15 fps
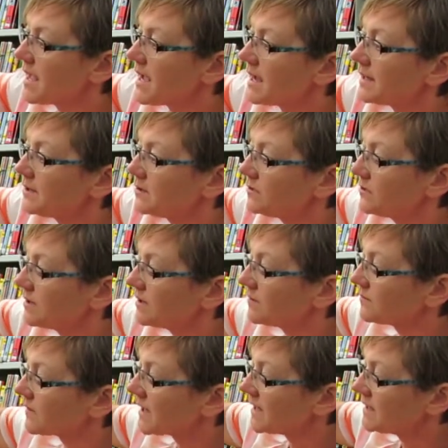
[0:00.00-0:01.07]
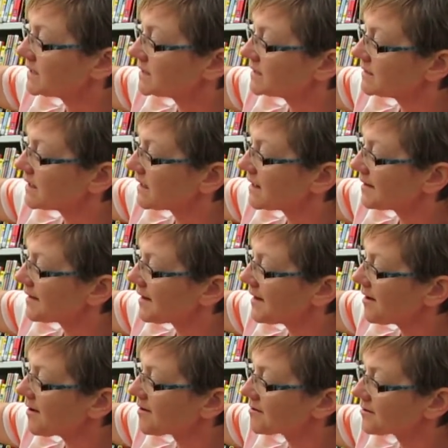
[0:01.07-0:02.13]
and you can write "I
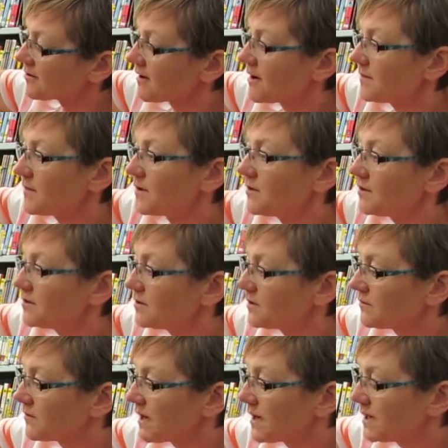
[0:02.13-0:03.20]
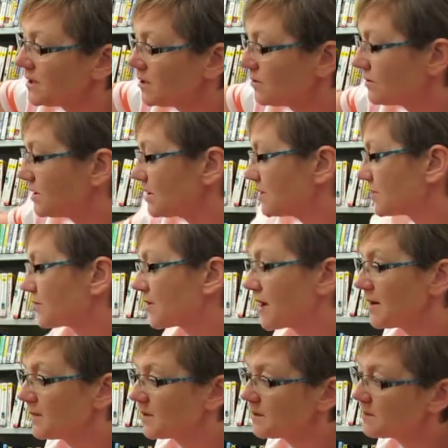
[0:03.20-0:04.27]
heart Grandpa," or you can write a note to your
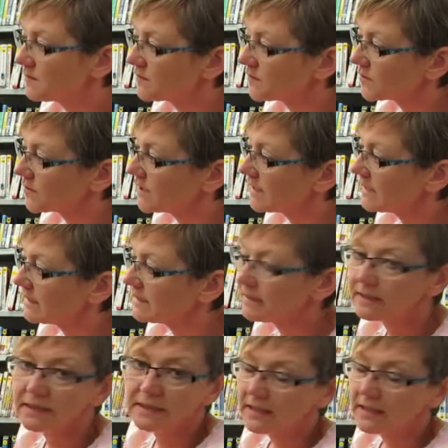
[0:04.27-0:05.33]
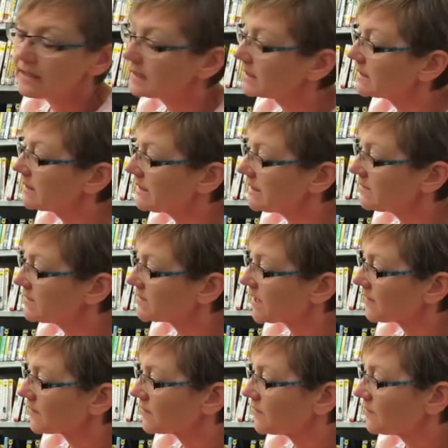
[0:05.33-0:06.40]
grandpa before he leaves
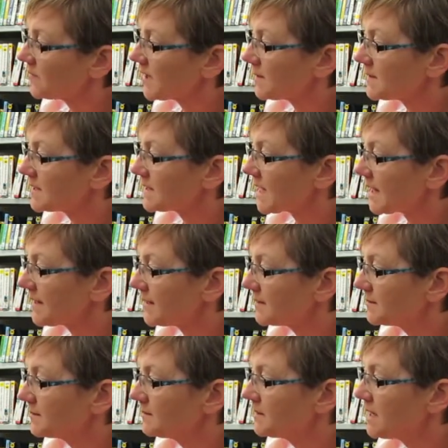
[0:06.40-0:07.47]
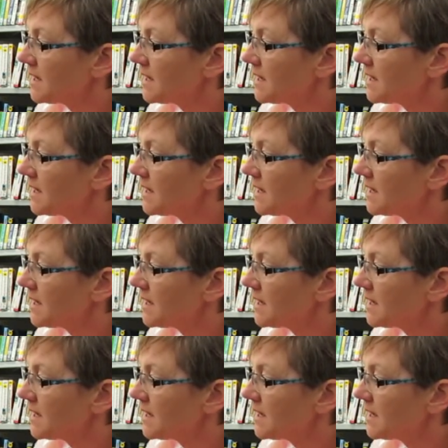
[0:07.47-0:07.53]
after you've babysat him.